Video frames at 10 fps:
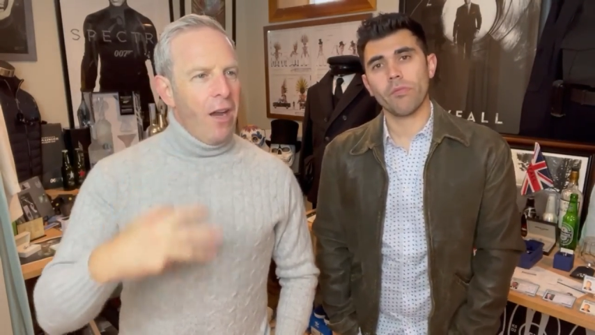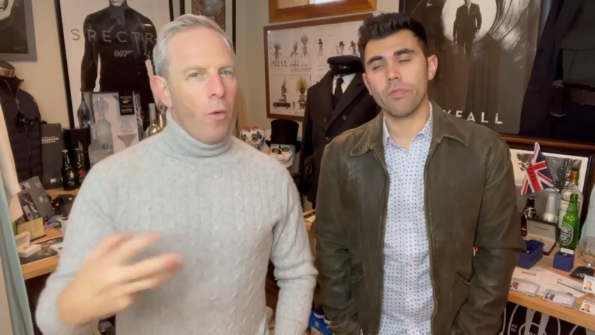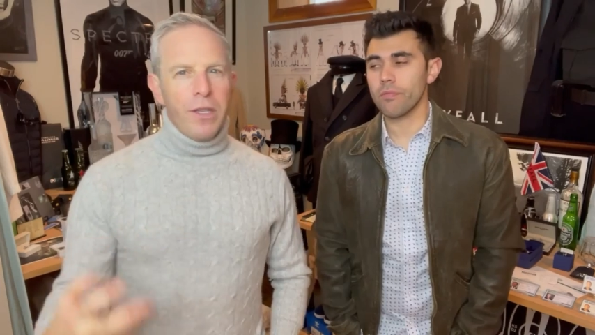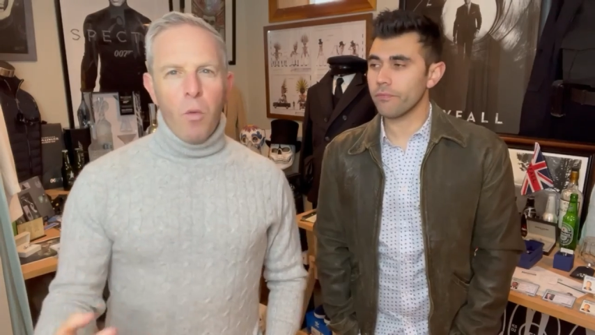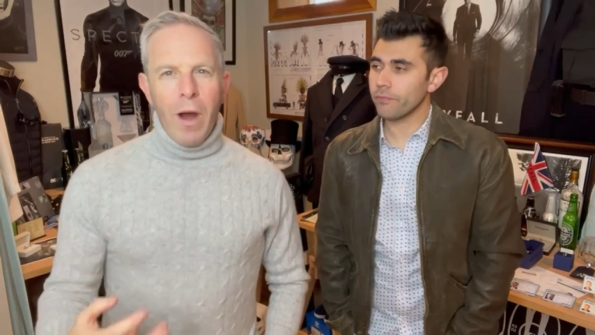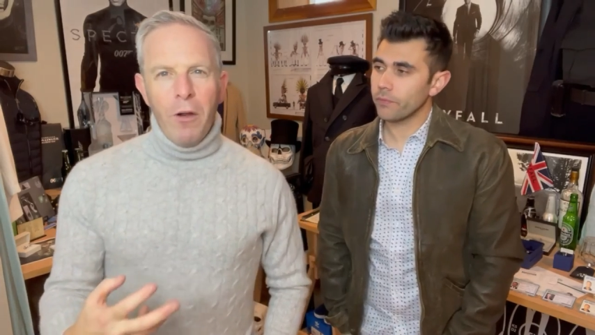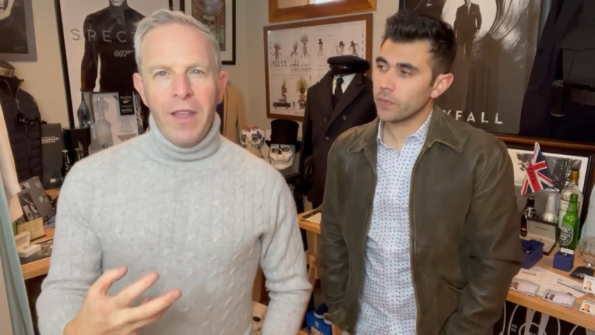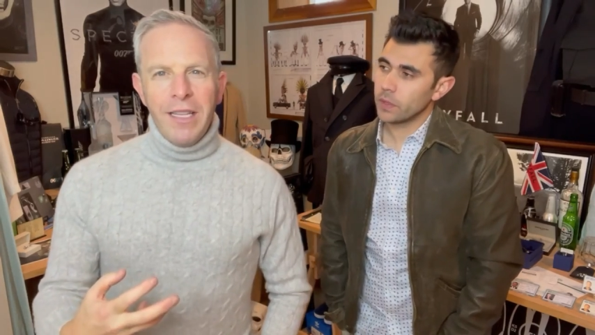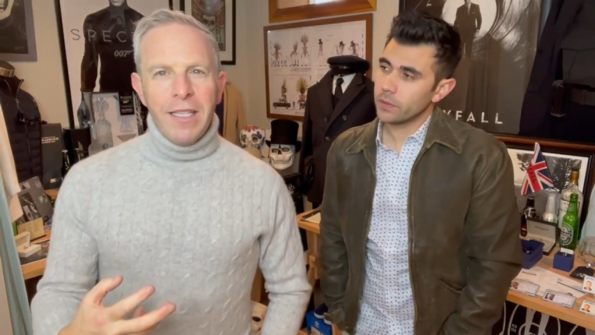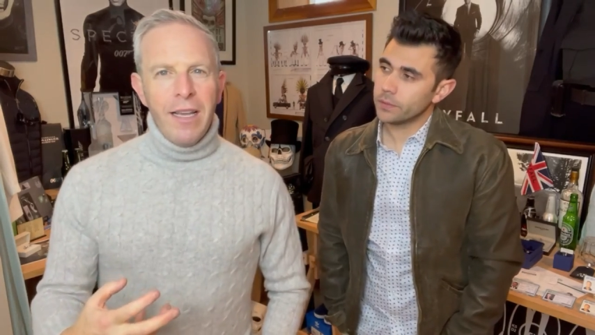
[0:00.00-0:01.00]
Speaker 1: always wear
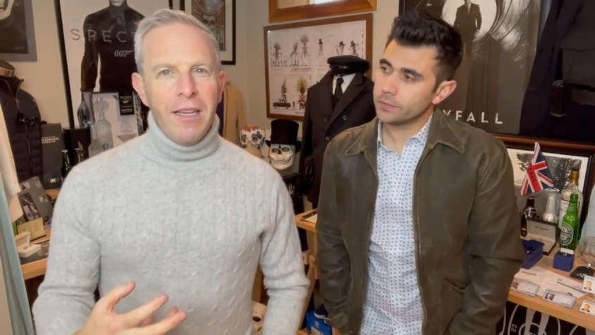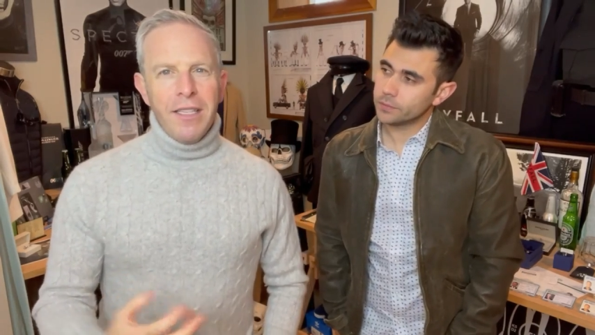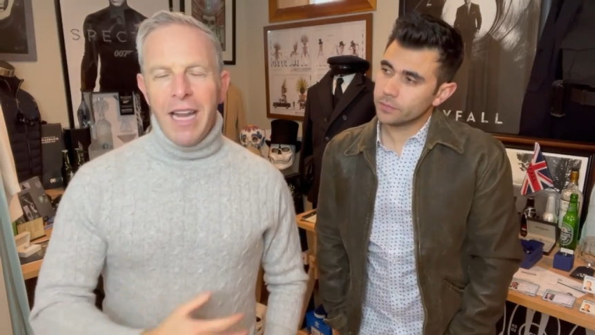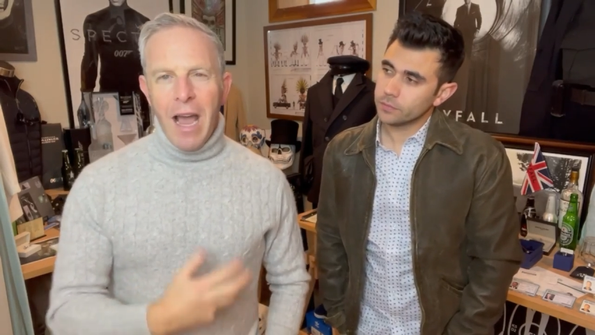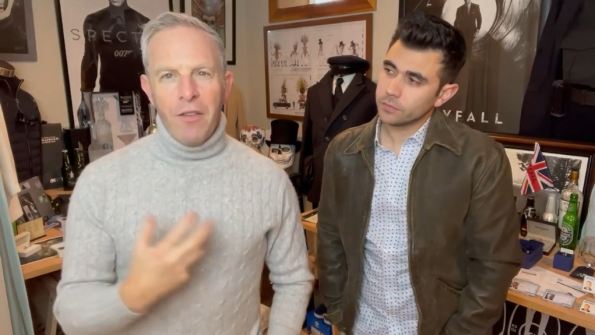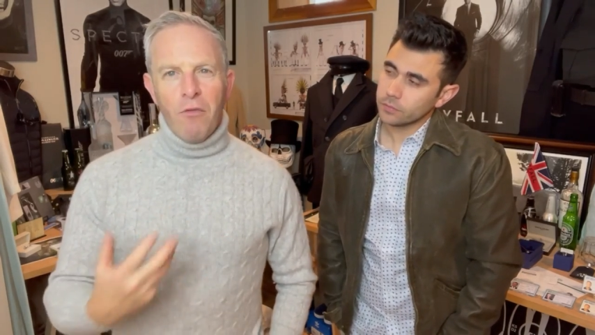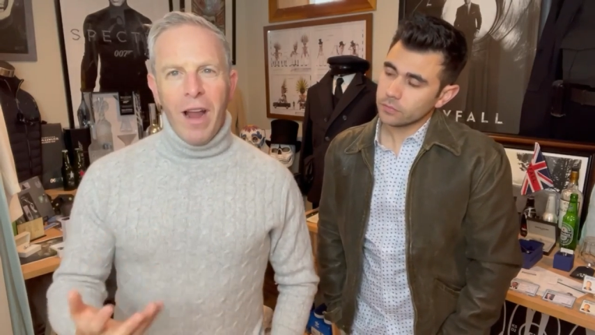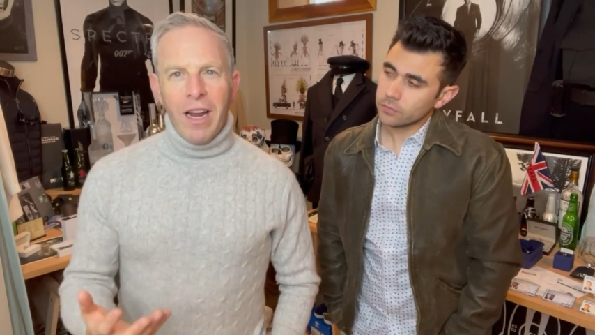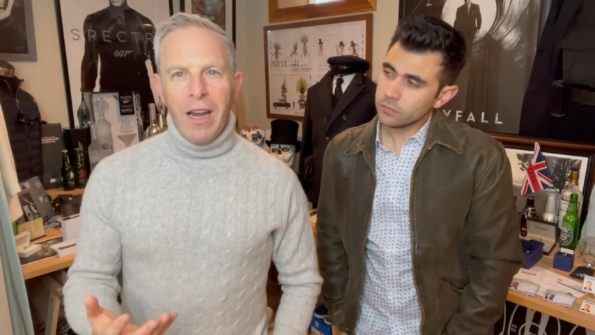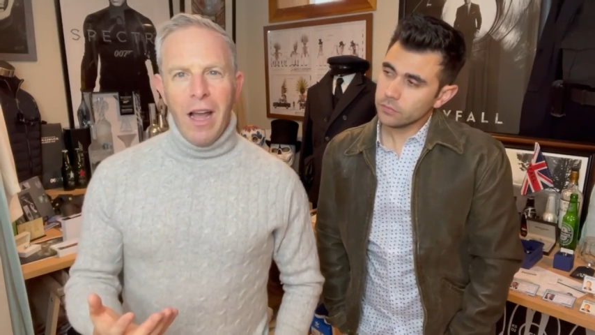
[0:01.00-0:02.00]
these things and have it
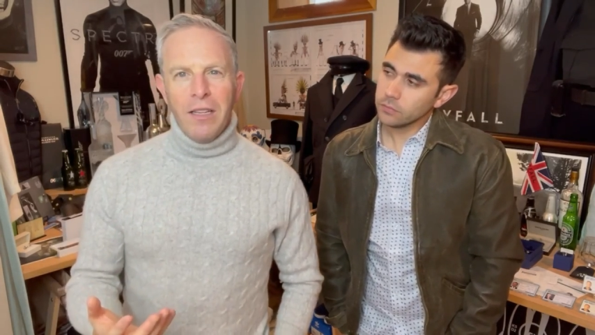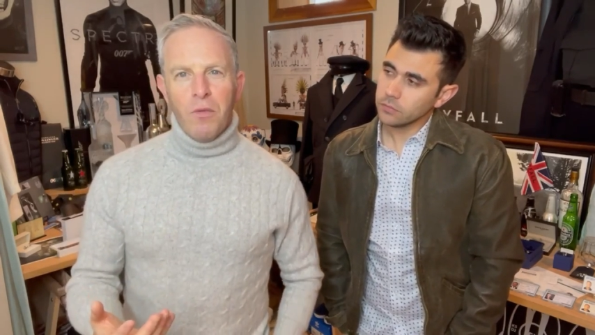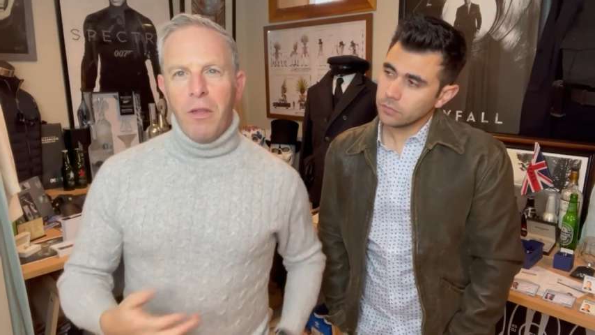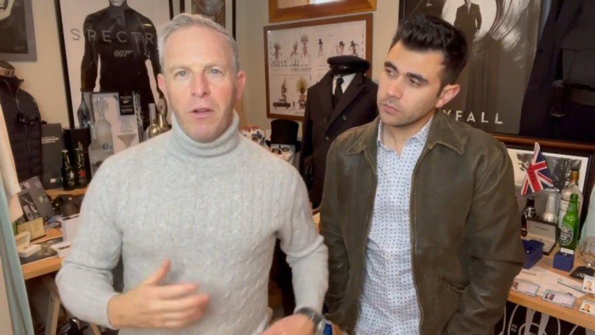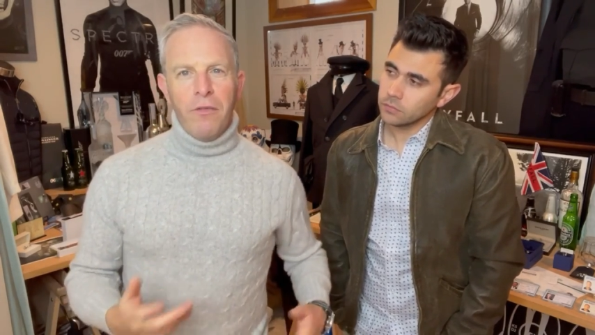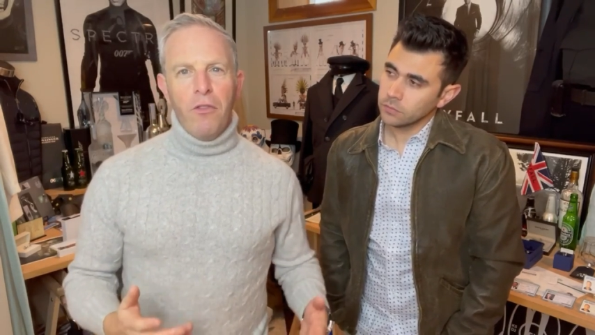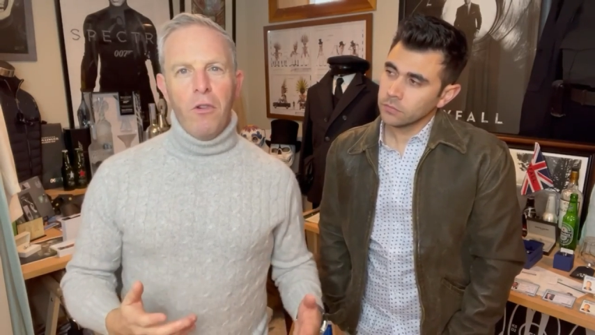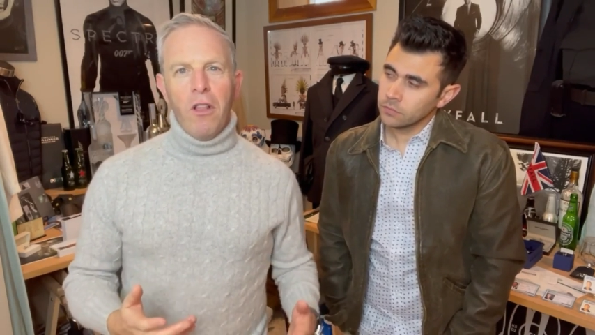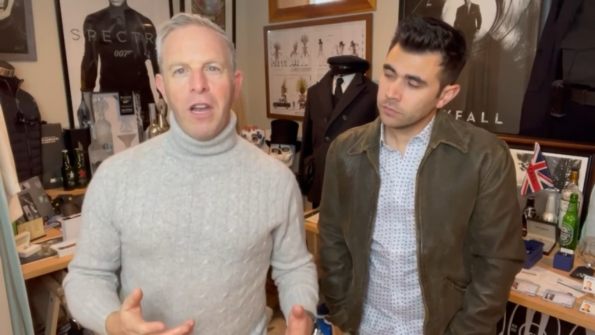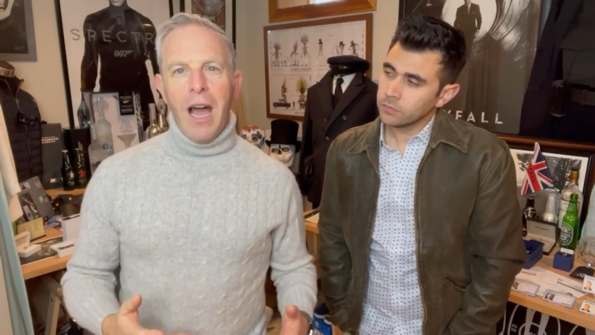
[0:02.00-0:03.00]
recognized whether it's
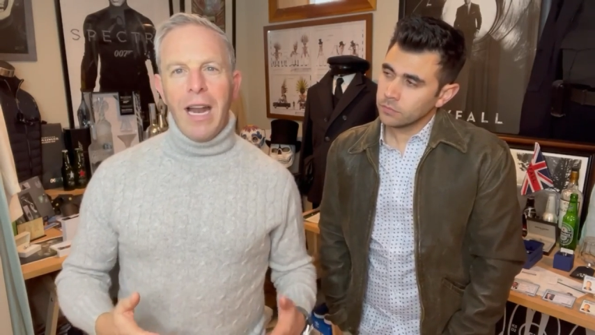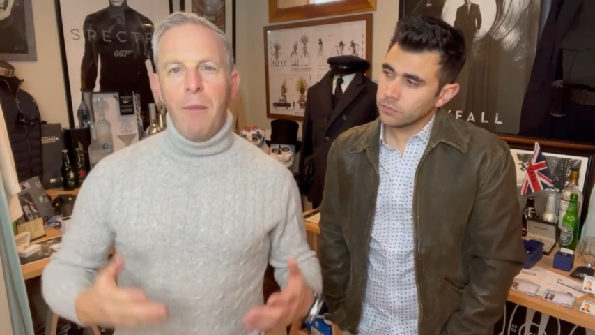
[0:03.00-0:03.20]
frugal or not.